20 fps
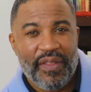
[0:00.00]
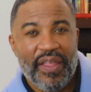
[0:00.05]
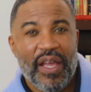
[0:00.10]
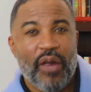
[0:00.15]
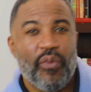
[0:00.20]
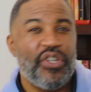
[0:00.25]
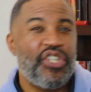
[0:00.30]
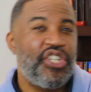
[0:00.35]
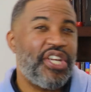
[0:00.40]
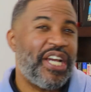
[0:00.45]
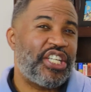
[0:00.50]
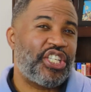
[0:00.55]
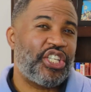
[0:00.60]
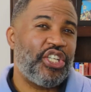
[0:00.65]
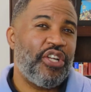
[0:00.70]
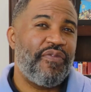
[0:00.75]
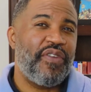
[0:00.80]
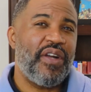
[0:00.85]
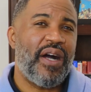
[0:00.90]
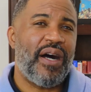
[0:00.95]
Their
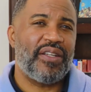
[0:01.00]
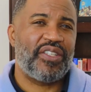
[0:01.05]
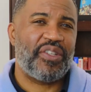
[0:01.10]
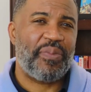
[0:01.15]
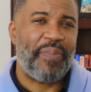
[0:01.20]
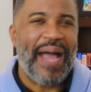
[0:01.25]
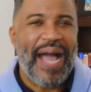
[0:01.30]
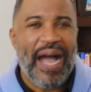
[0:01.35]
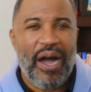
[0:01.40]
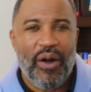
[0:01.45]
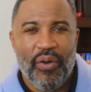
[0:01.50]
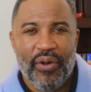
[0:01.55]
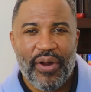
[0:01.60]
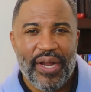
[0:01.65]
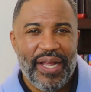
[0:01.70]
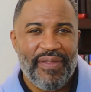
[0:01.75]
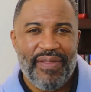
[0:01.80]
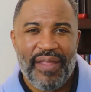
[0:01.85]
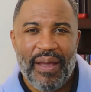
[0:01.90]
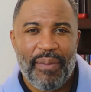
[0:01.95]
rejection of God's
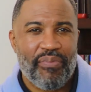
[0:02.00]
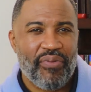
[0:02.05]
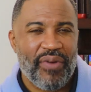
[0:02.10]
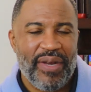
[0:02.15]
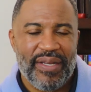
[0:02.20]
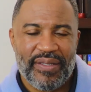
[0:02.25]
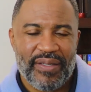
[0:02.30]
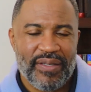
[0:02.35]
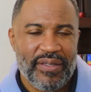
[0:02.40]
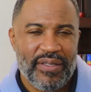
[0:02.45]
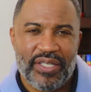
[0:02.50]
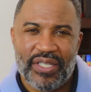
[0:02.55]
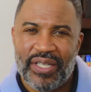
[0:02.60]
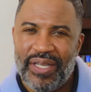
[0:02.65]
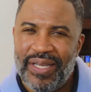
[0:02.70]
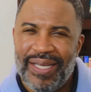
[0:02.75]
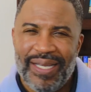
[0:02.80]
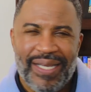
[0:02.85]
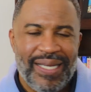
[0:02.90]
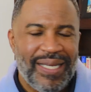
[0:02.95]
power in their presence